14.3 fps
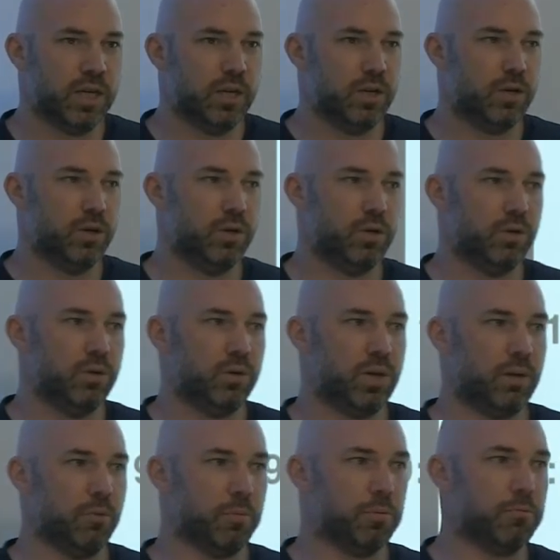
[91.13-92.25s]
that
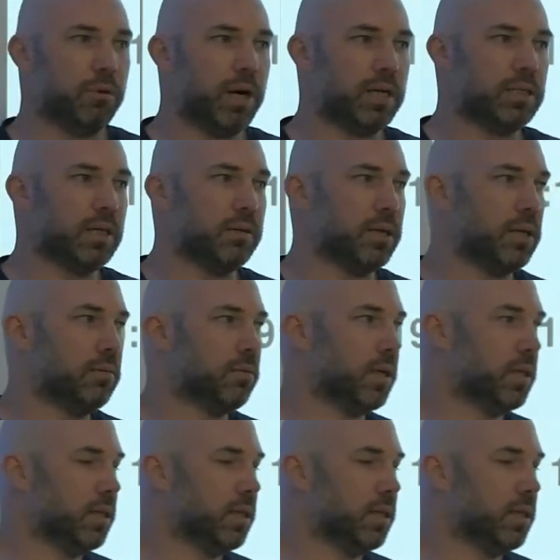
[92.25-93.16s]
were proprietary, right?